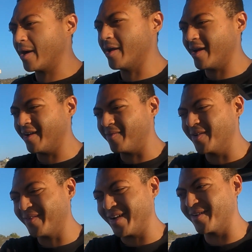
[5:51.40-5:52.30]
I,
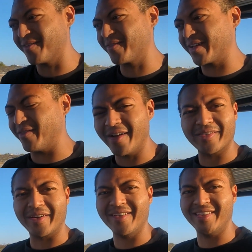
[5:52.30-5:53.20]
I, I never forget when I,
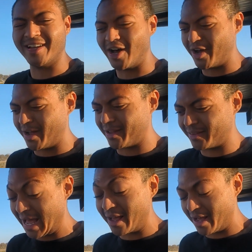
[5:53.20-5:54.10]
when I think of, uh, uh
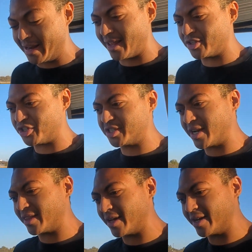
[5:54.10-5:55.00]
that analogy,
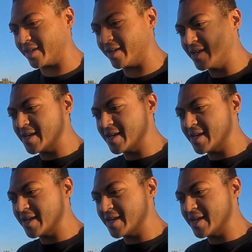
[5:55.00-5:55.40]
shedding the onion.